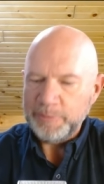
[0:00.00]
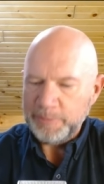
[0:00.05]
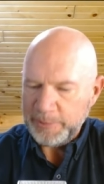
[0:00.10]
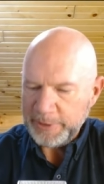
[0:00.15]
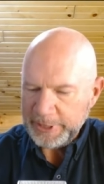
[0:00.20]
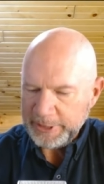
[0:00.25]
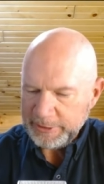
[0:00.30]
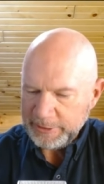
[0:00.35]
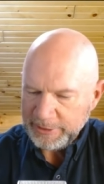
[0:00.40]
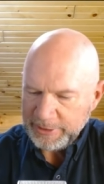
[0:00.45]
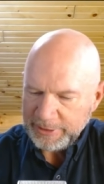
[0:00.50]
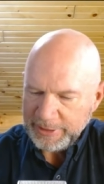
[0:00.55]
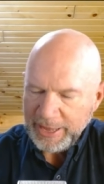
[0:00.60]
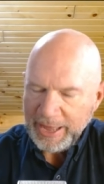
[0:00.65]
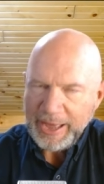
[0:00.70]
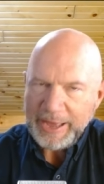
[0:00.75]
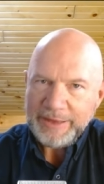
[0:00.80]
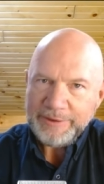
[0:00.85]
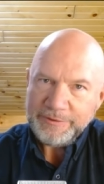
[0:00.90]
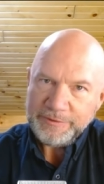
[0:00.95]
But in
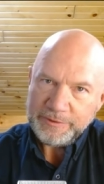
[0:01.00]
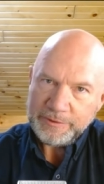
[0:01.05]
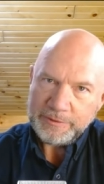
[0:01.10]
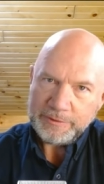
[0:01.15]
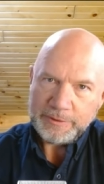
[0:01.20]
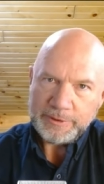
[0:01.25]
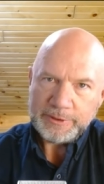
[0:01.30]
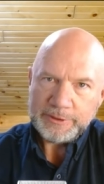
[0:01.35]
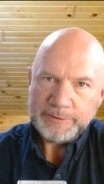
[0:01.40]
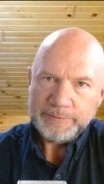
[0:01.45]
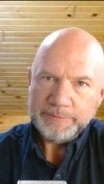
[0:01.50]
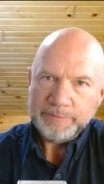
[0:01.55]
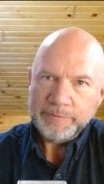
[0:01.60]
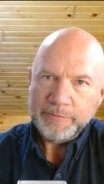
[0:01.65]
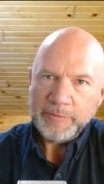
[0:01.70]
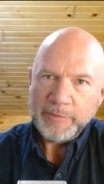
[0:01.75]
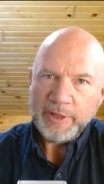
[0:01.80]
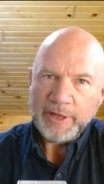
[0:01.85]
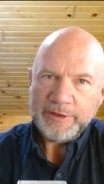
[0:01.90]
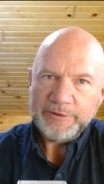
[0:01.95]
high school,
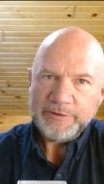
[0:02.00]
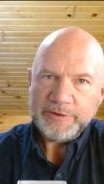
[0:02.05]
I